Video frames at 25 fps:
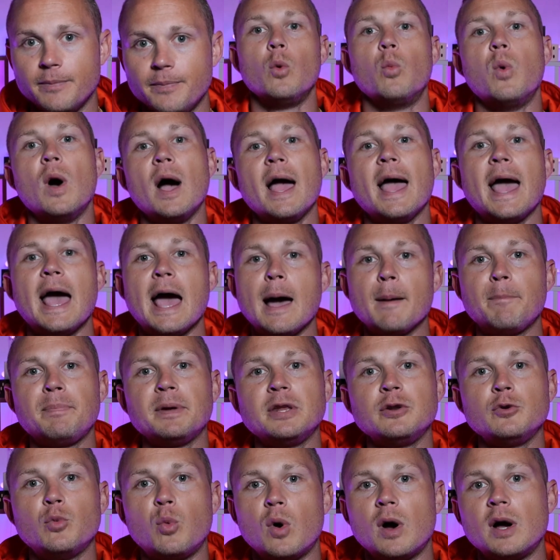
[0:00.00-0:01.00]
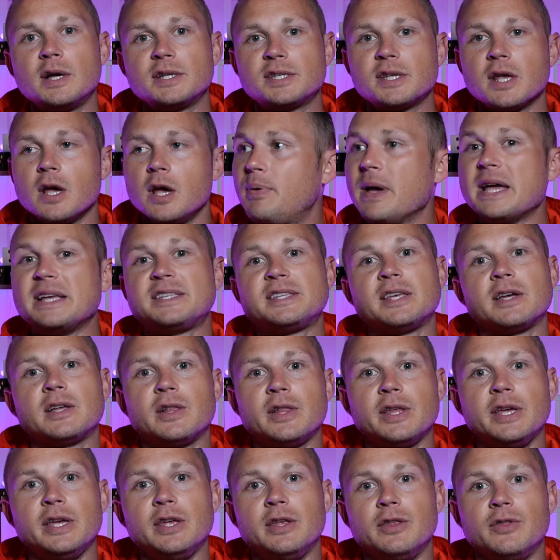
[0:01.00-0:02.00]
What happened was
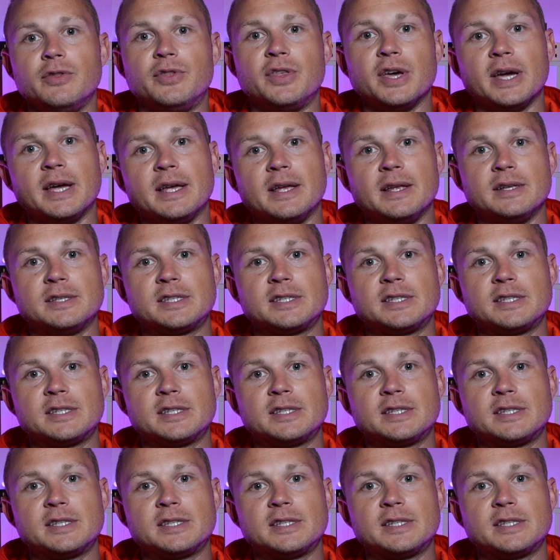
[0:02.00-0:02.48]
basically the